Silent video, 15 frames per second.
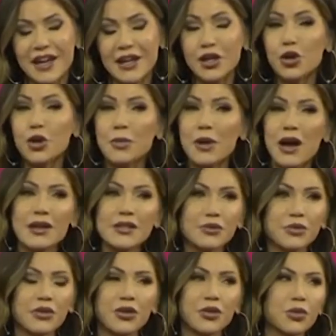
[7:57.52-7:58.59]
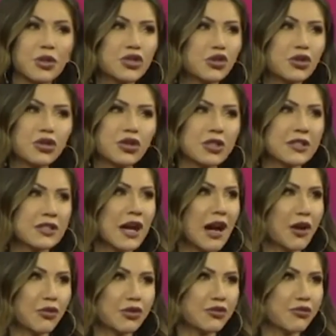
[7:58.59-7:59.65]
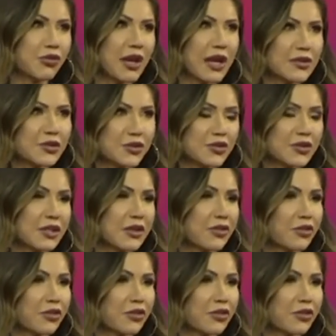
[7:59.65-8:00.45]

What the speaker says: And, you know, to be honest with you, we shouldn't look to Congress for the answers